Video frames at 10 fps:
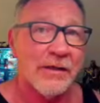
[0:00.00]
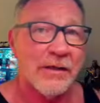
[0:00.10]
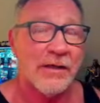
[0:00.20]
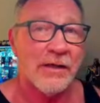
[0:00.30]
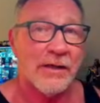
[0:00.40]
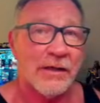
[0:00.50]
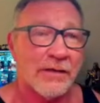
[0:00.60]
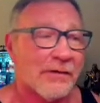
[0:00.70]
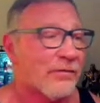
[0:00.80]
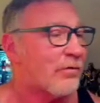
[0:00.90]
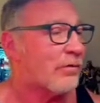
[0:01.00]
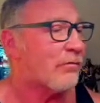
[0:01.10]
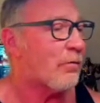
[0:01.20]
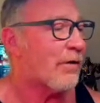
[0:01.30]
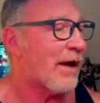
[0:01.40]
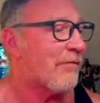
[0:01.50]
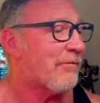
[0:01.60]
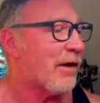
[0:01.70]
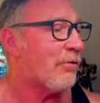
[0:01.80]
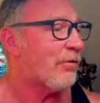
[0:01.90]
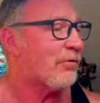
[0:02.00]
and this took 4.5 hours,